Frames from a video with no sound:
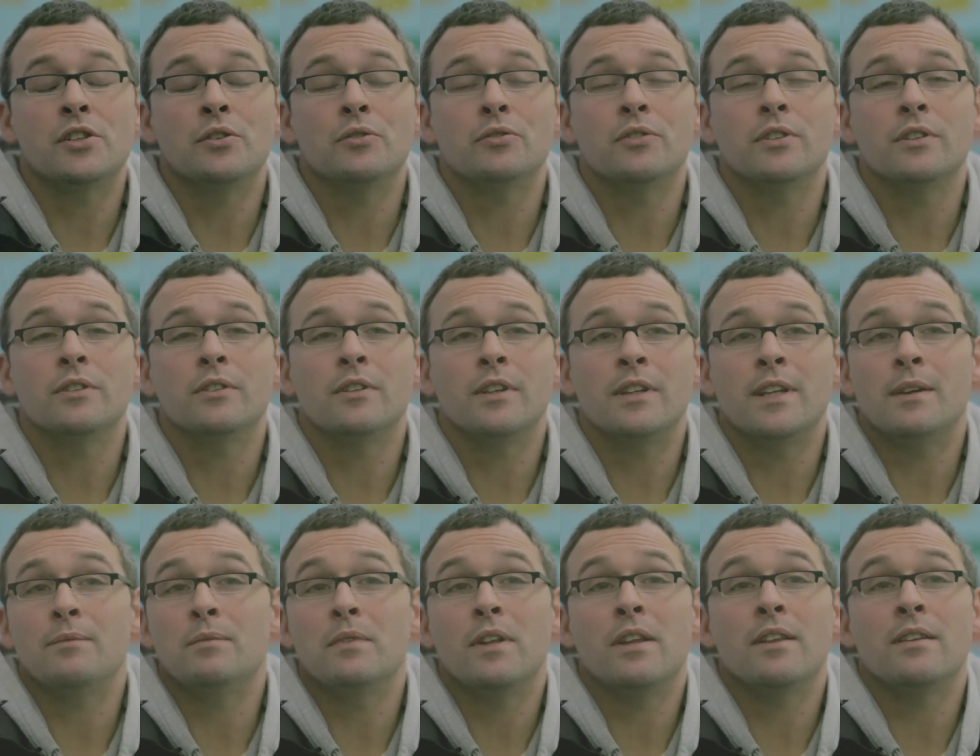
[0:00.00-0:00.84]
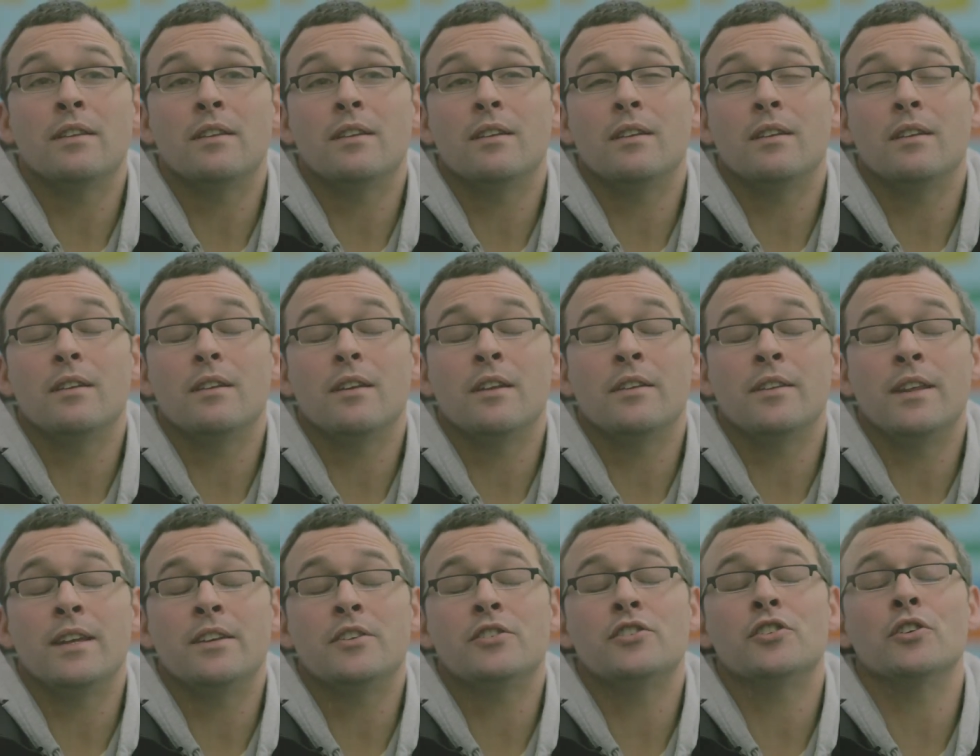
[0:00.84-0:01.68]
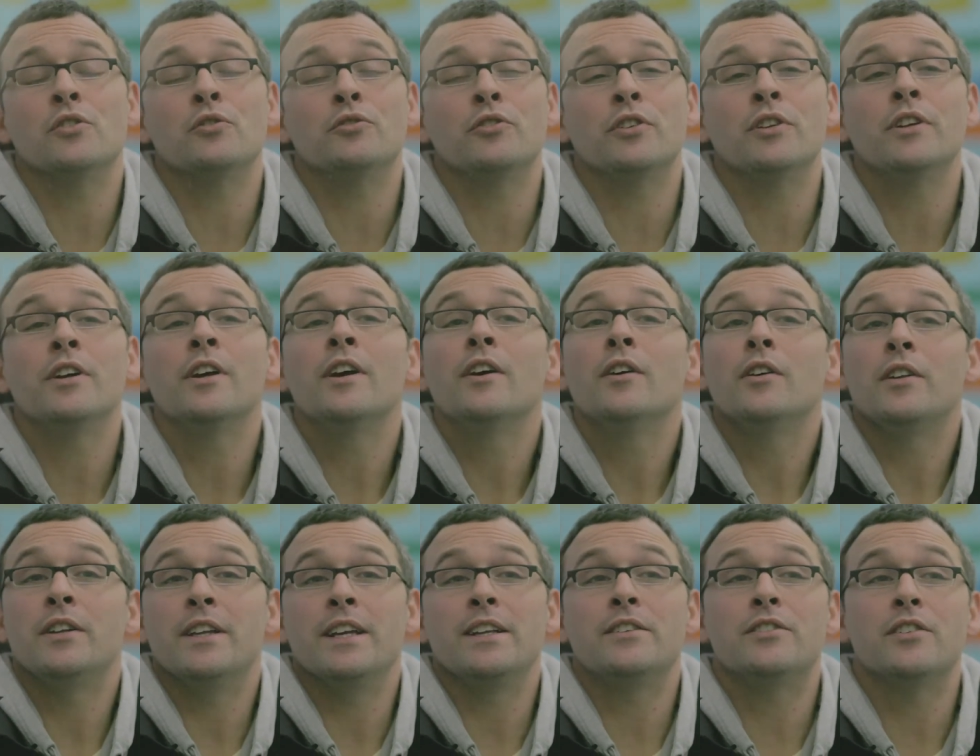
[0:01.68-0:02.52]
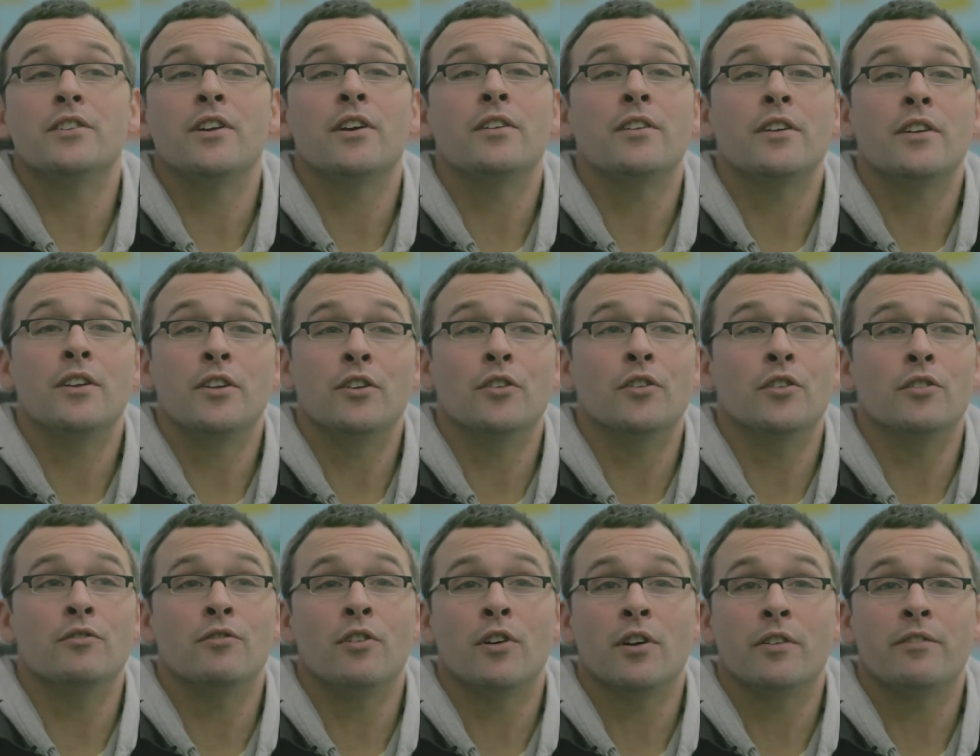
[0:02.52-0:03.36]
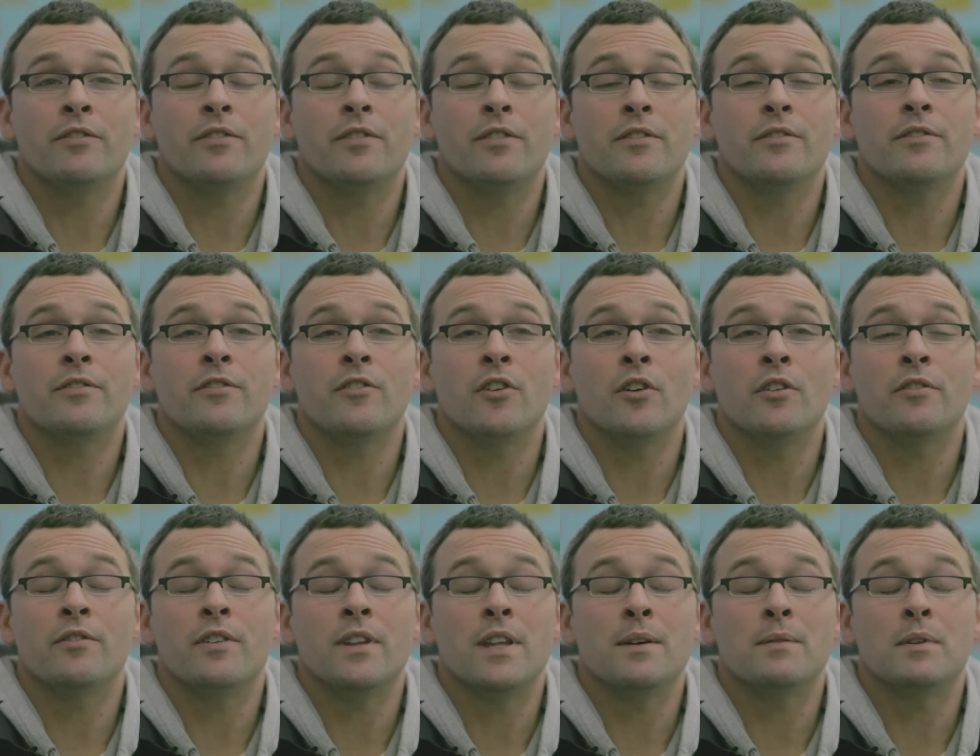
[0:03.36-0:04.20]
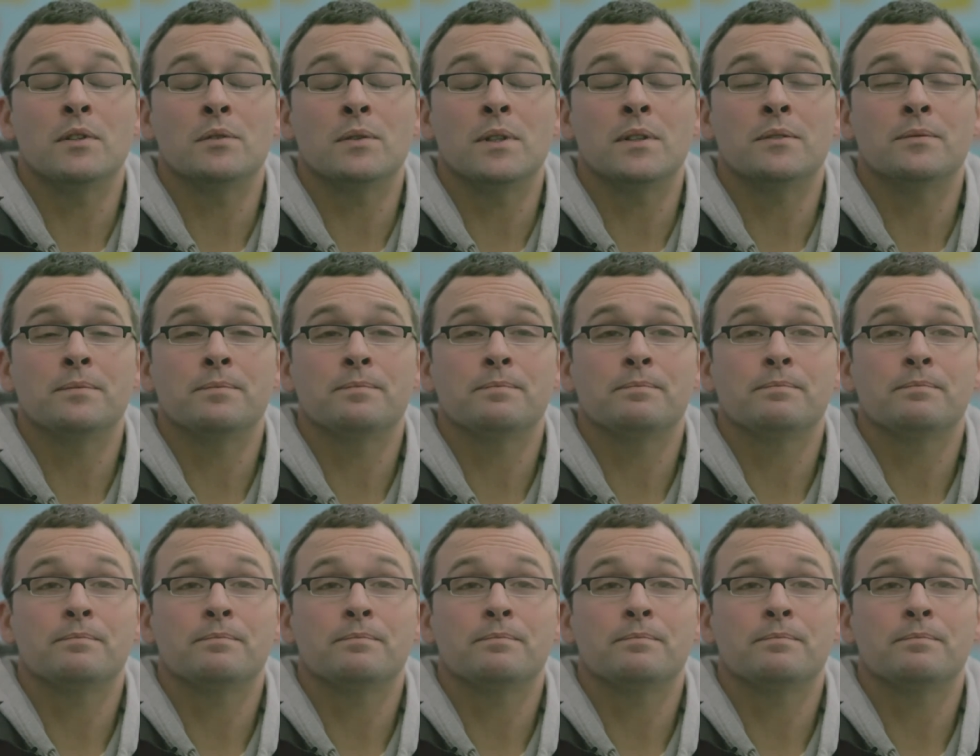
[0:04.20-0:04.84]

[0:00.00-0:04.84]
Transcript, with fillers: children. And then and and these children need to know that you're the right, right for them as well.